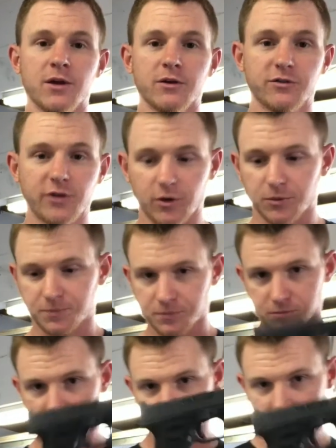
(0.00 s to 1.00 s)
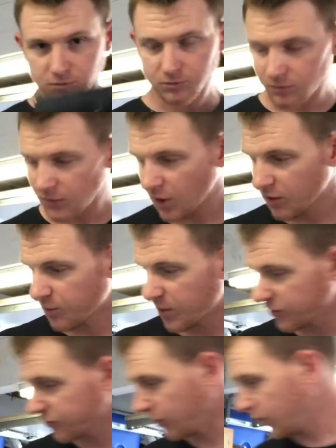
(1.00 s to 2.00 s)
So,
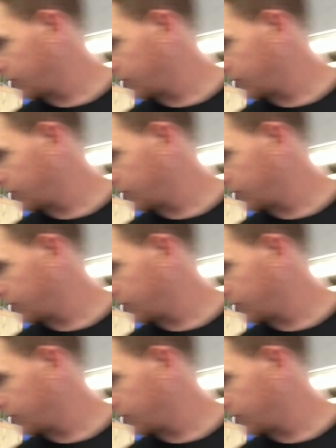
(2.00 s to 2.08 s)
pistol.